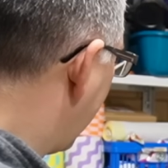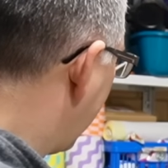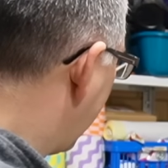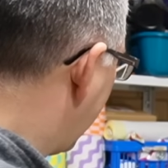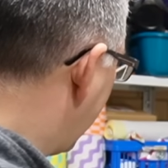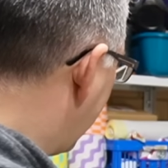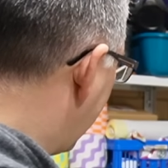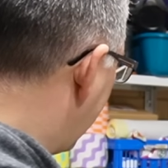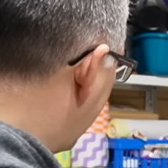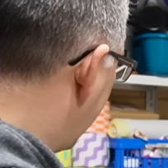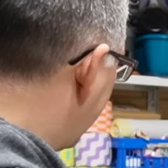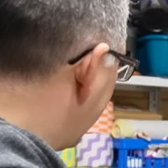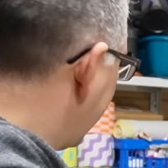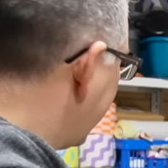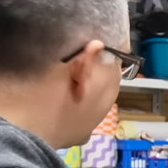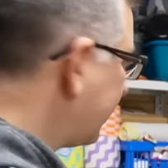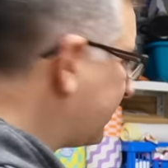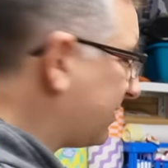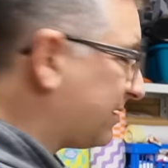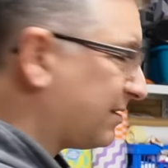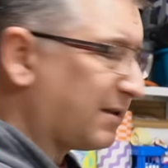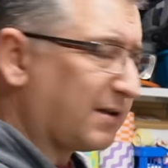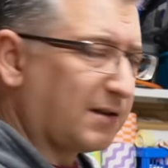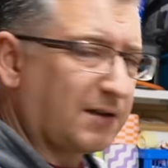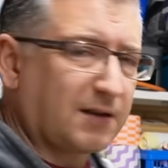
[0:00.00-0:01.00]

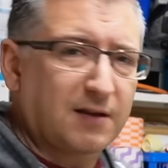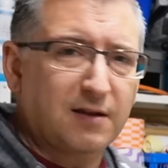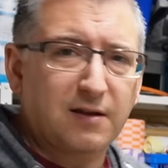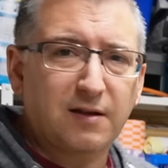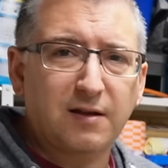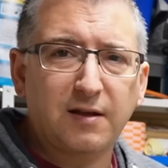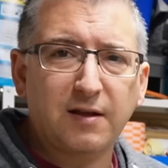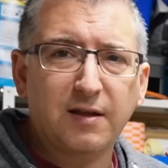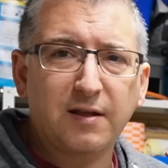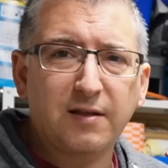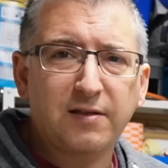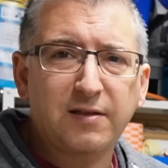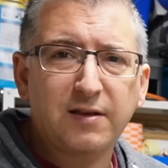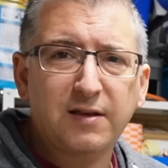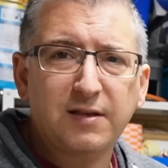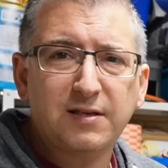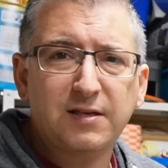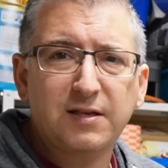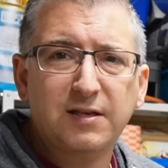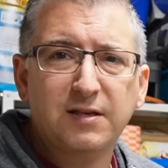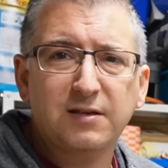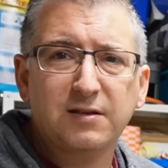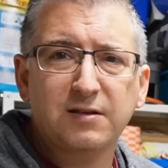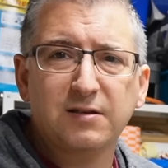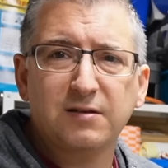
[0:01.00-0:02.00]
And this
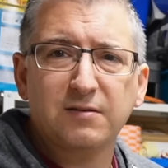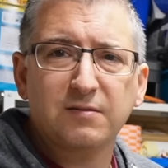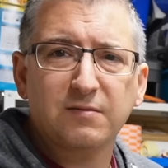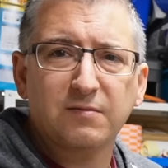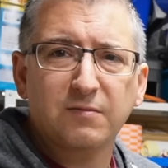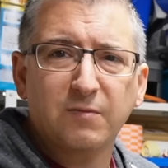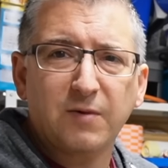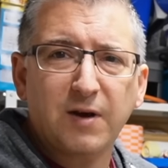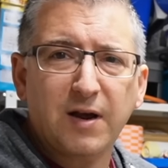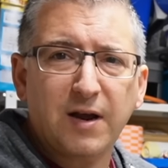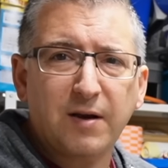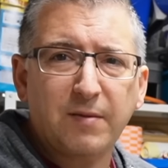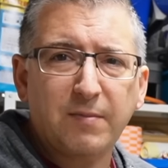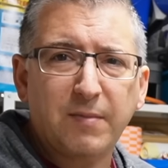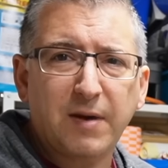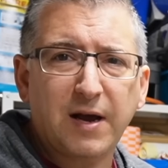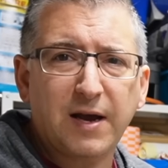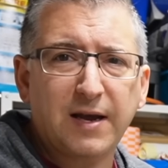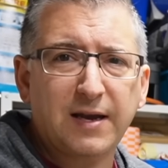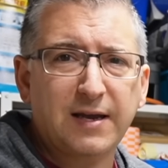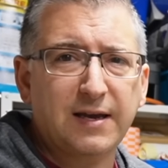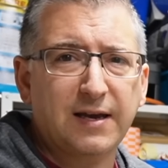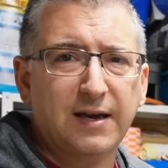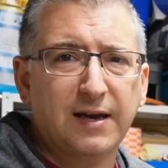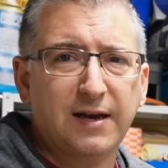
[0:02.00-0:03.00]
is where
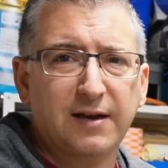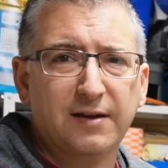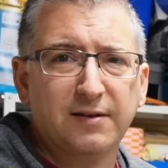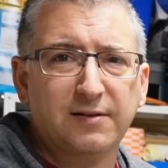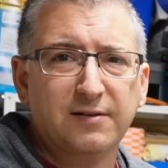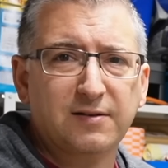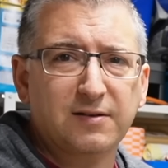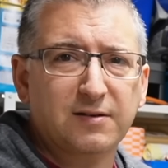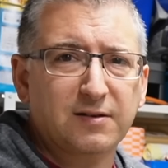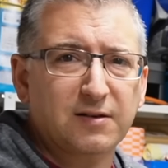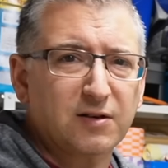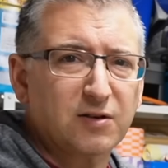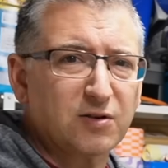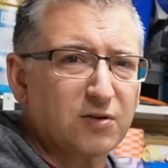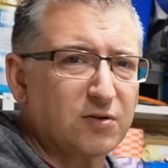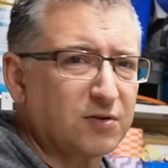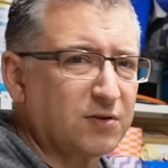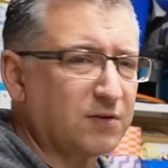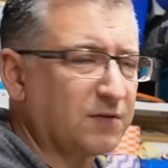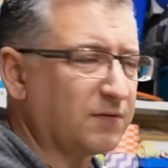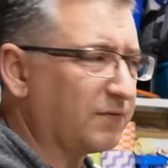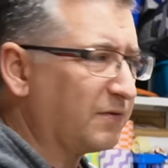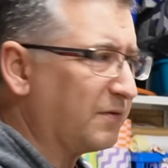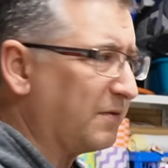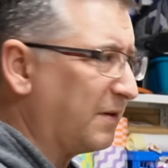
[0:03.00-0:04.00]
my cats sort
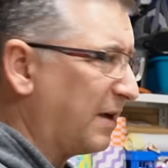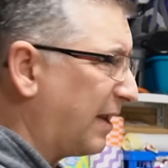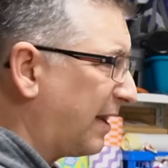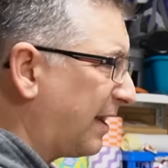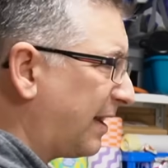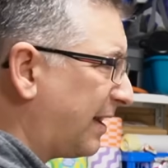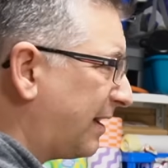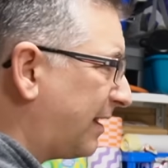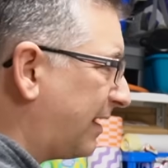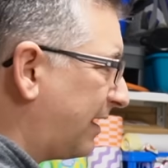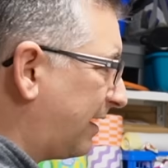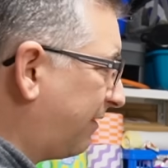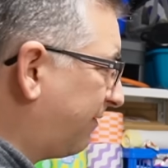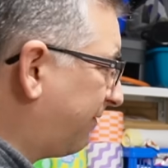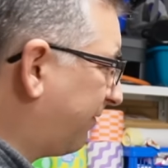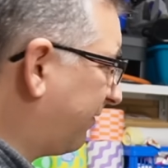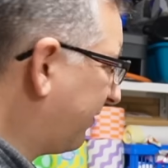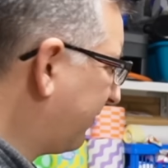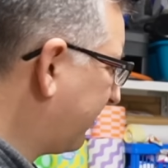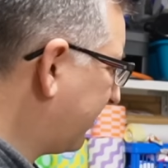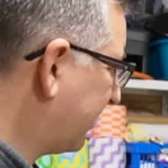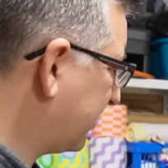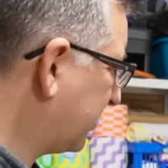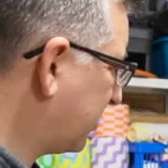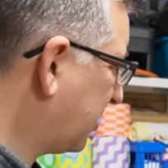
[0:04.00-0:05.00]
of live.
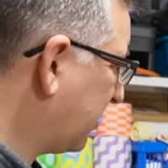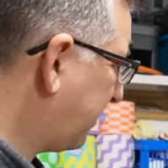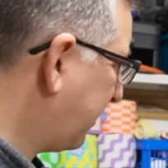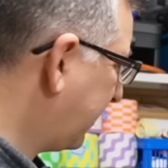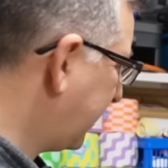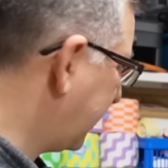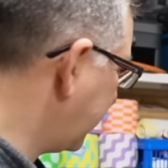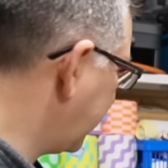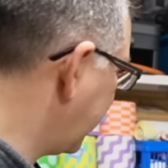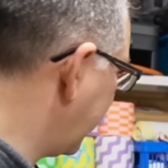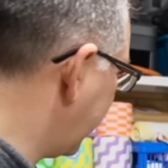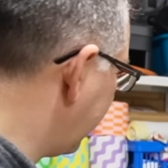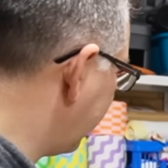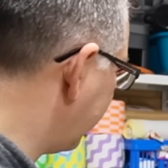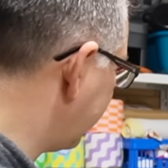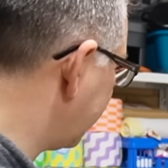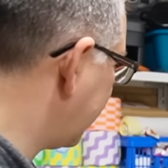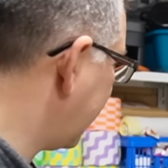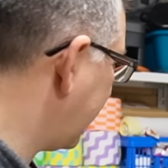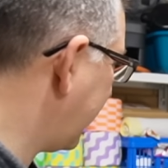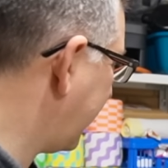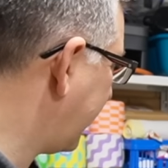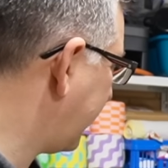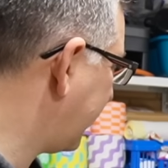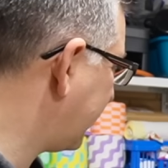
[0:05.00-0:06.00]
There's a couple of shelves
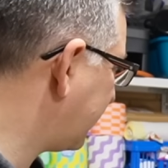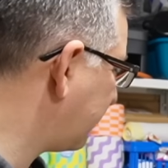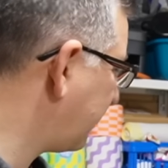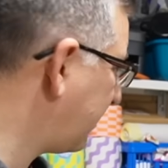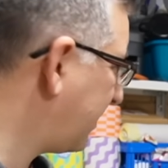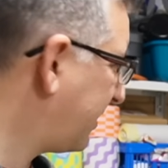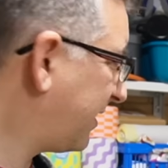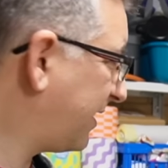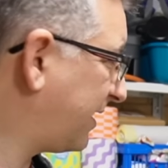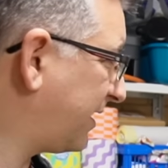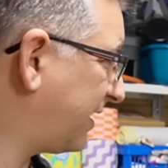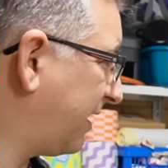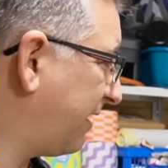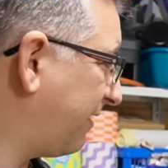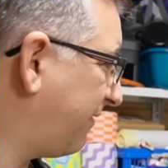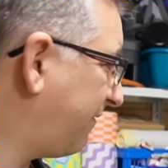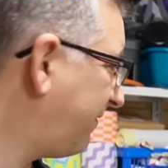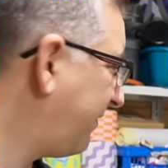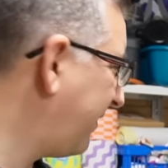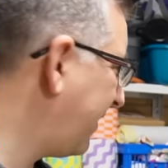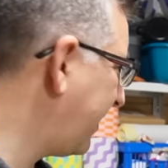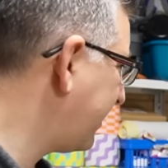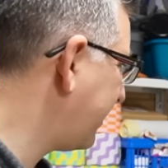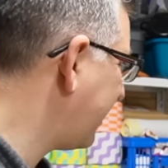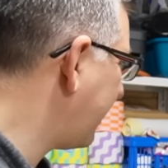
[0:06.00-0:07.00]
there, that's where they get
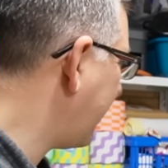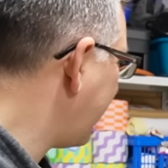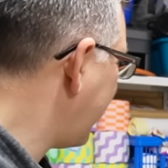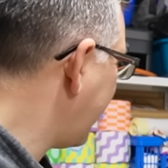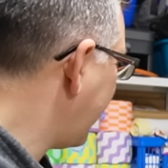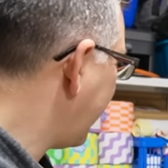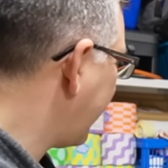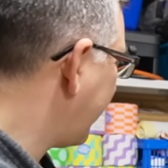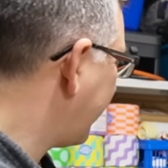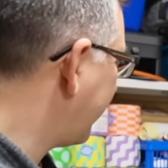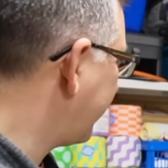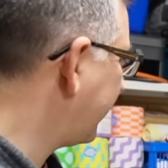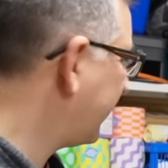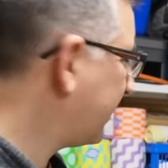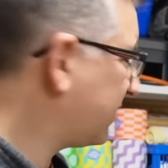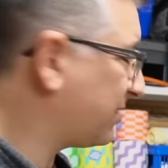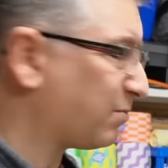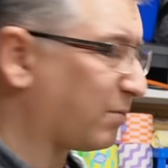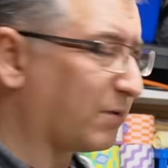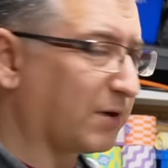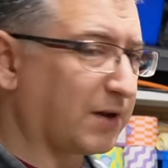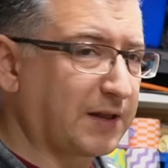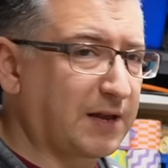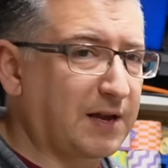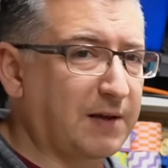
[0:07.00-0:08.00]
fed, and that's
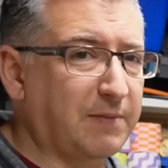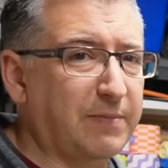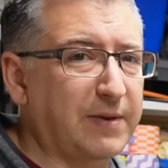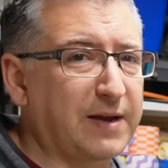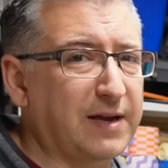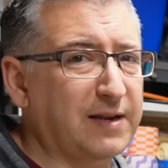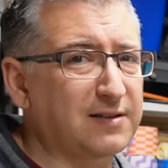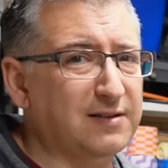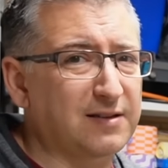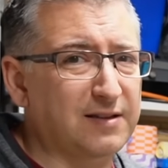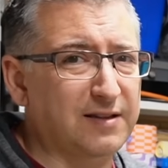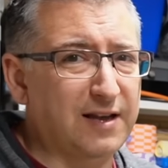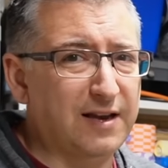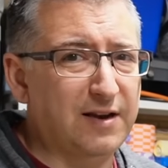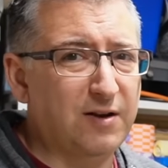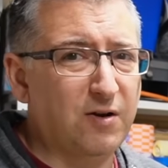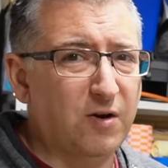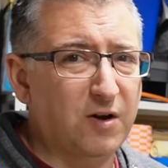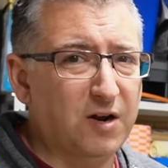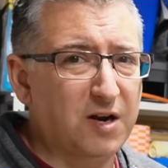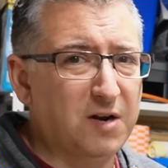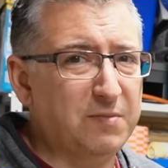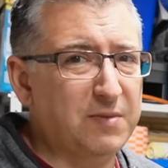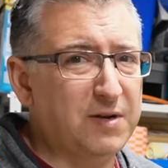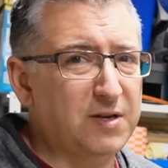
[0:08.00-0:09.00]
one of their beds, and they're not
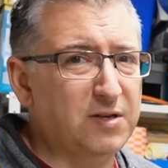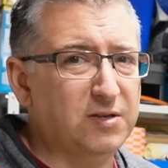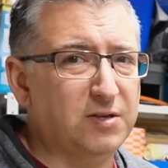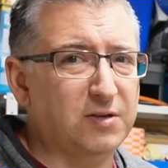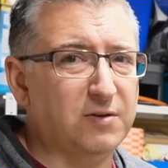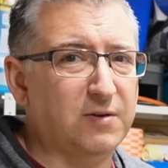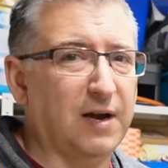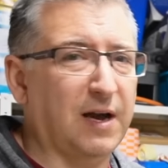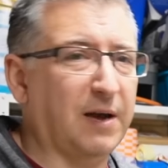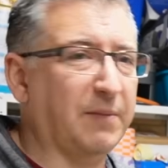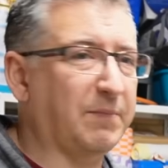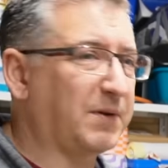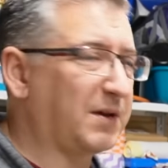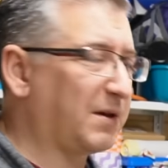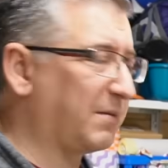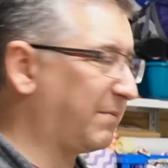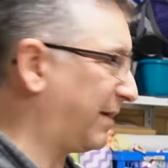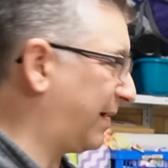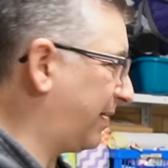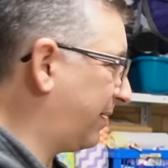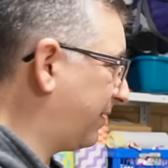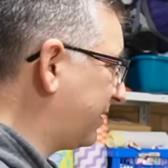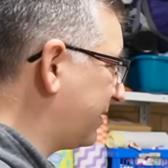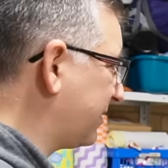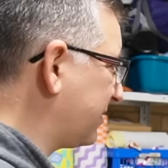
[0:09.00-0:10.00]
going to be too happy
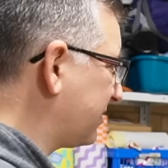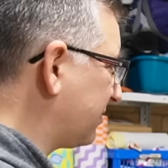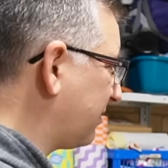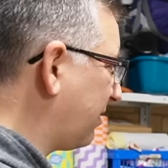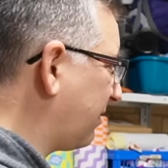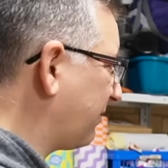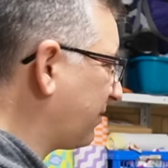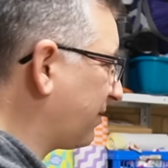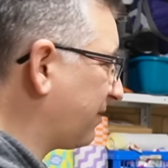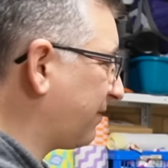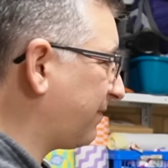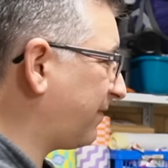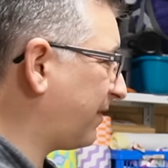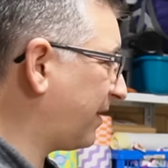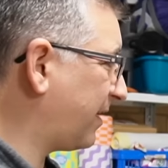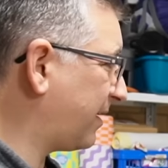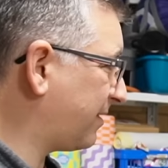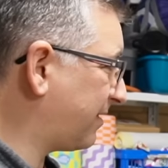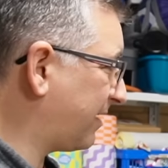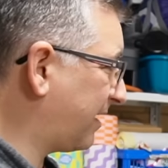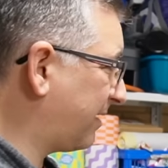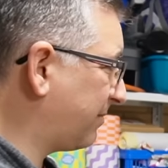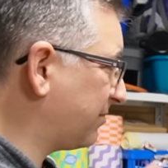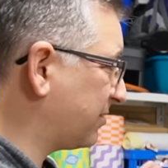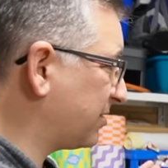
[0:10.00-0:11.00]
about this. So I've got to
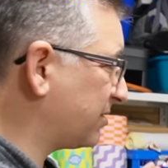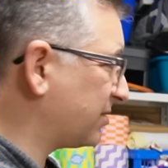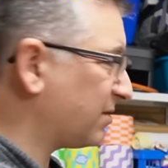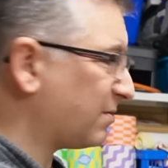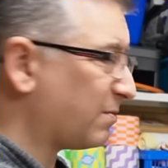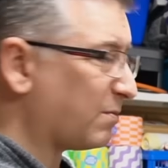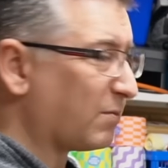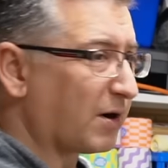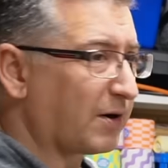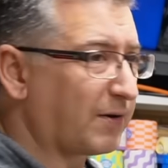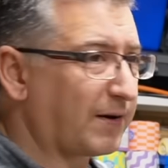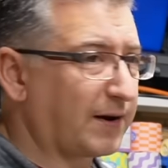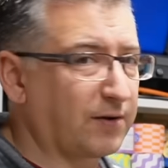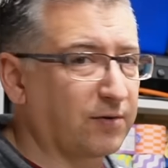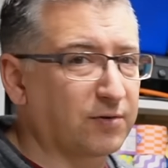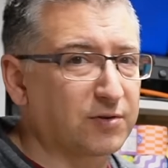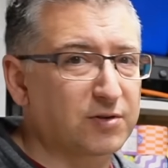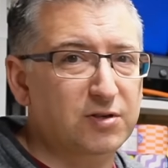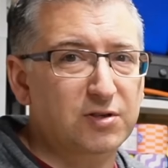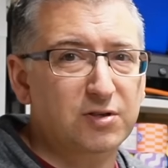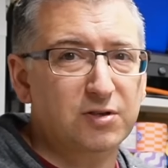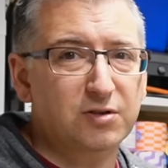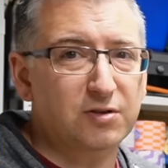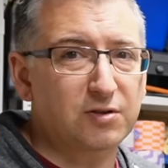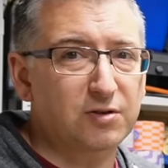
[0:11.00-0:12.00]
find them somewhere
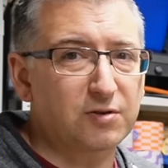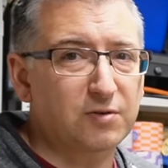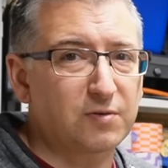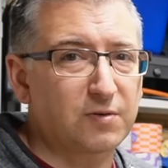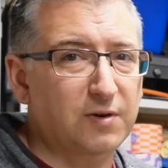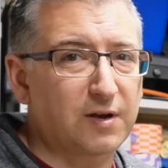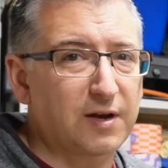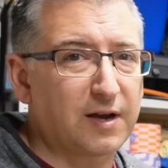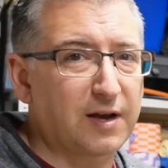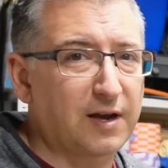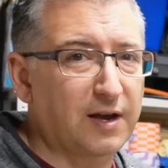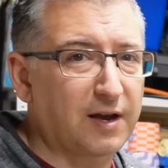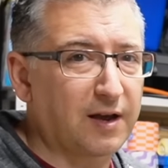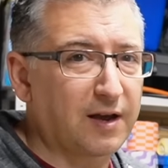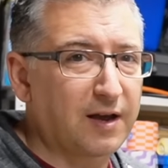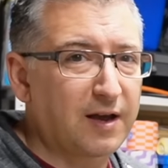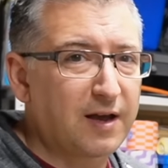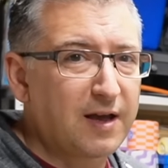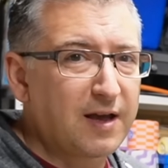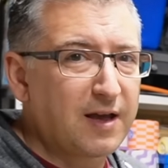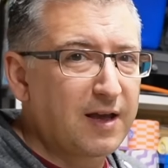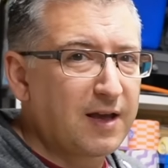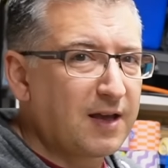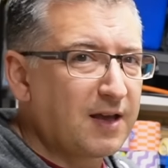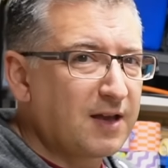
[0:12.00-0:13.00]
else to
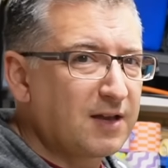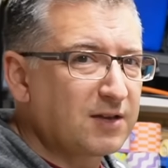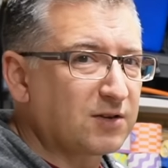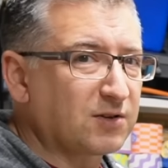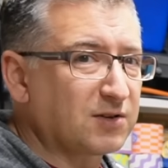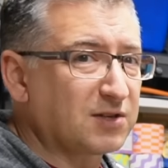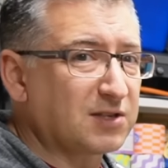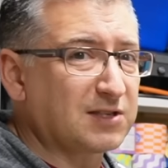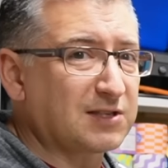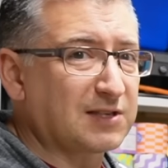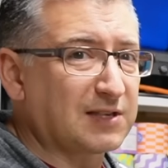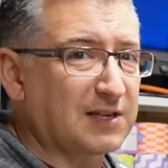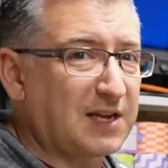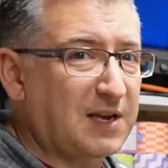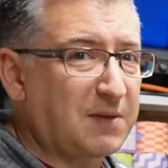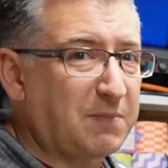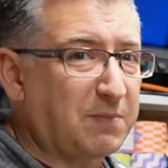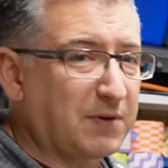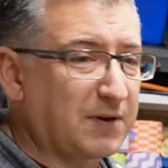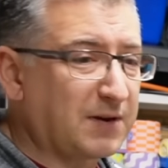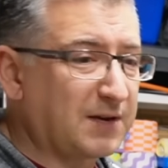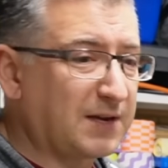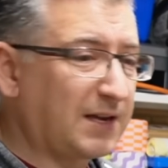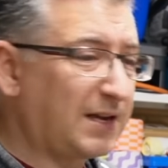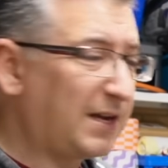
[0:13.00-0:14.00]
sort of sleep
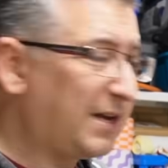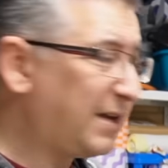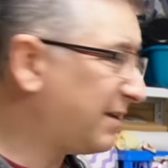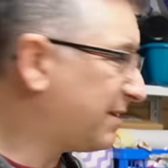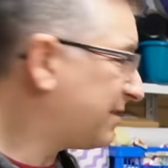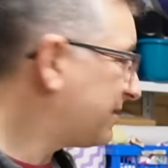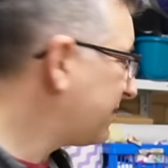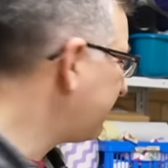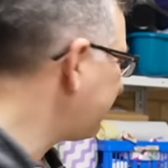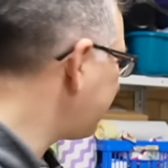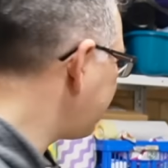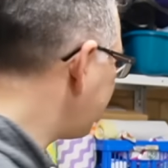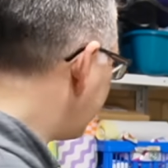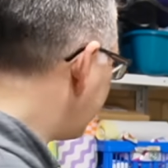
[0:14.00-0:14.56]
and eat.